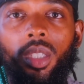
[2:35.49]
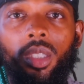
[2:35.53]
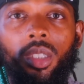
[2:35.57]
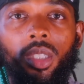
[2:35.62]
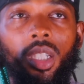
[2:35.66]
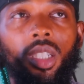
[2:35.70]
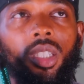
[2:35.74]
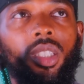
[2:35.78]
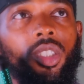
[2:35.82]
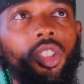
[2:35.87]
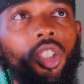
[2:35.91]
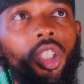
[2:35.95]

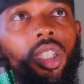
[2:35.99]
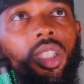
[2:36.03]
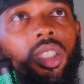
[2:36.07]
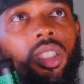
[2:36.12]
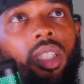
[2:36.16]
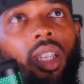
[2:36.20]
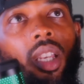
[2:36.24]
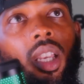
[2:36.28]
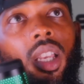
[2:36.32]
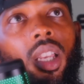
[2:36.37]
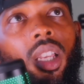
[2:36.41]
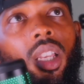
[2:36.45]
Just
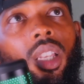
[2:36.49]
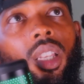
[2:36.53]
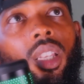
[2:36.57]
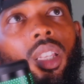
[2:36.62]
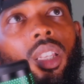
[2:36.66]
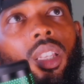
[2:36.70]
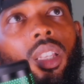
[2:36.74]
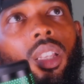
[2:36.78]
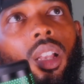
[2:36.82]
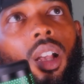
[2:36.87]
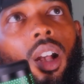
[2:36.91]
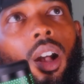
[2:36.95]
just
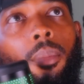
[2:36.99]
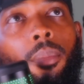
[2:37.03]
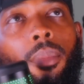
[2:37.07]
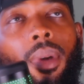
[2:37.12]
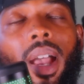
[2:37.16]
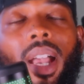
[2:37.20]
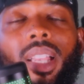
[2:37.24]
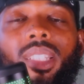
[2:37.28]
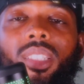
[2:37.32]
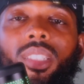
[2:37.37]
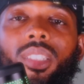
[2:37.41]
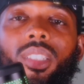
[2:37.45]

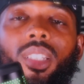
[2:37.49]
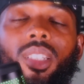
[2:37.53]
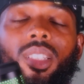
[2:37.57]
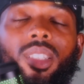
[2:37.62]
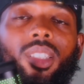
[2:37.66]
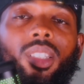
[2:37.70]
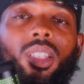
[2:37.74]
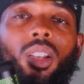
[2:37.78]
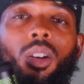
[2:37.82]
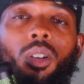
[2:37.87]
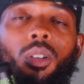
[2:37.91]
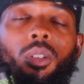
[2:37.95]
imagine
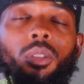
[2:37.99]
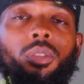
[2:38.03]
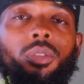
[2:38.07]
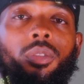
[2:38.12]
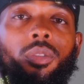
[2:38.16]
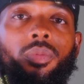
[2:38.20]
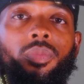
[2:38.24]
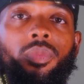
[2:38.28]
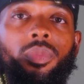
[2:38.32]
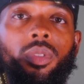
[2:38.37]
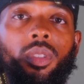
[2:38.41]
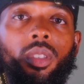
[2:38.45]

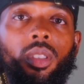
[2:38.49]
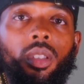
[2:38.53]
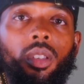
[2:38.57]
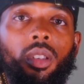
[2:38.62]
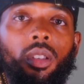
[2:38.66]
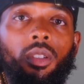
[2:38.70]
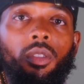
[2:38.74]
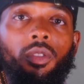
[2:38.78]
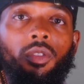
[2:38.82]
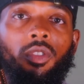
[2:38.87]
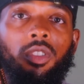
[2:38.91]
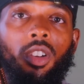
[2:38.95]
yourself
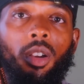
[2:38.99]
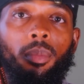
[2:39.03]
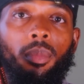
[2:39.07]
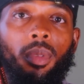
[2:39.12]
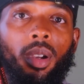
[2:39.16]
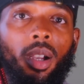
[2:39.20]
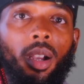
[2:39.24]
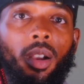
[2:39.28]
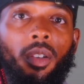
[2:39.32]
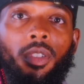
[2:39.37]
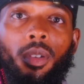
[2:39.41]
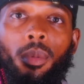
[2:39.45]
from
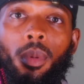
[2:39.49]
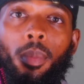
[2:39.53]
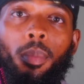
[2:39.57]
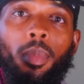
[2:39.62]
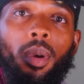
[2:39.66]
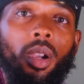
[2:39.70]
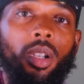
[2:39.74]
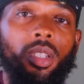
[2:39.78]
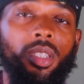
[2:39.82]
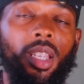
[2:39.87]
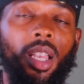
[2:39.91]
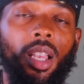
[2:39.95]
a from a
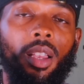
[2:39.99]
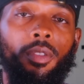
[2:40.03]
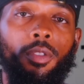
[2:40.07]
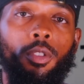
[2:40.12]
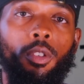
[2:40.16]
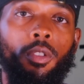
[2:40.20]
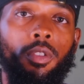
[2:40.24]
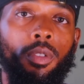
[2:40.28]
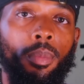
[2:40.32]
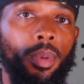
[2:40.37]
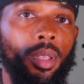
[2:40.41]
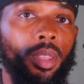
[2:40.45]
bird's eye
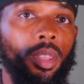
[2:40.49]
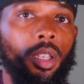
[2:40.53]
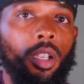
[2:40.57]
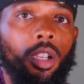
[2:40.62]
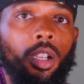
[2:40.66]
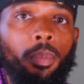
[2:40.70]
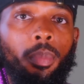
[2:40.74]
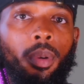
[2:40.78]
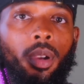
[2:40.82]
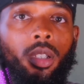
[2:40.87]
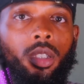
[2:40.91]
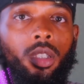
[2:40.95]
view, from a
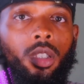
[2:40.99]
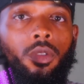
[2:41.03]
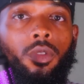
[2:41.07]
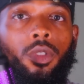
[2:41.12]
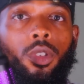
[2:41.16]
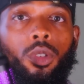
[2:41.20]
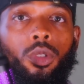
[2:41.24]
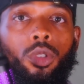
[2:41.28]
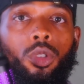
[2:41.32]
third person view.